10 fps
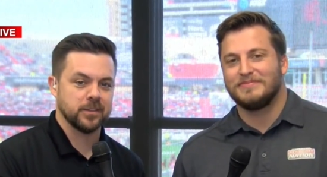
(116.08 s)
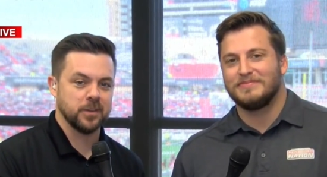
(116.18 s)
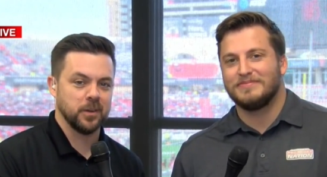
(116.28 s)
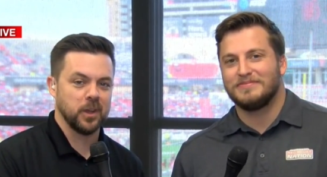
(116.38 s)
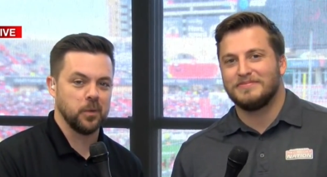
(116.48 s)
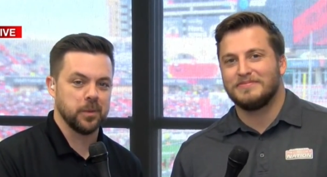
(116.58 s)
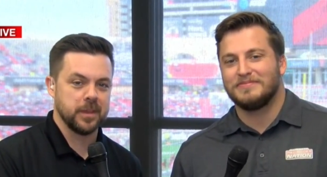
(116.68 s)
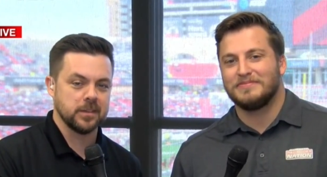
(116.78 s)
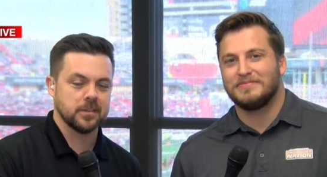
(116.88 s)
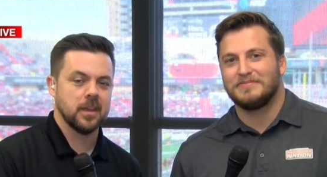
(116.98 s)
Speaker 1: studio with
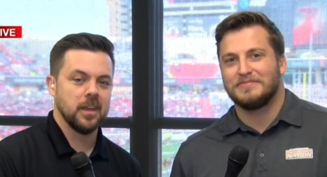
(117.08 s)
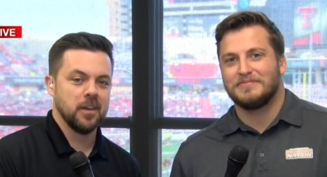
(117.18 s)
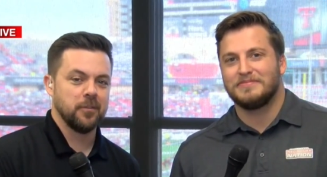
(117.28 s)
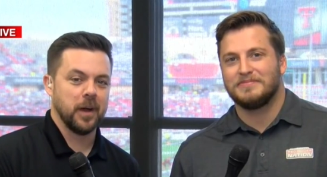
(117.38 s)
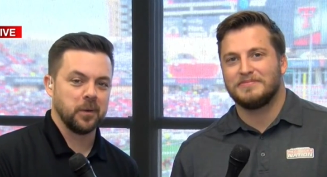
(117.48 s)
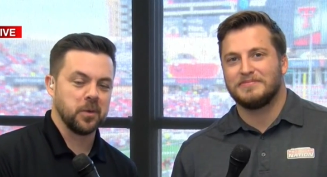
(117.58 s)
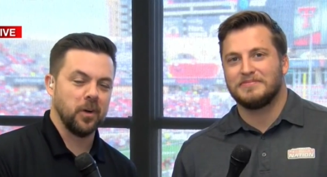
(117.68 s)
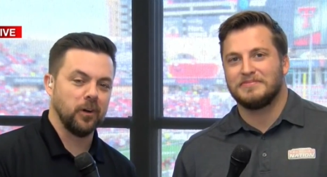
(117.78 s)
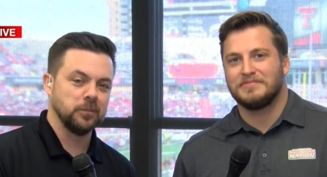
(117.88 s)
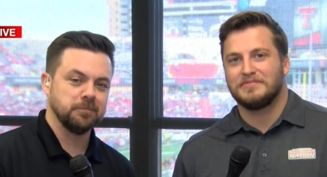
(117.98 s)
his final call.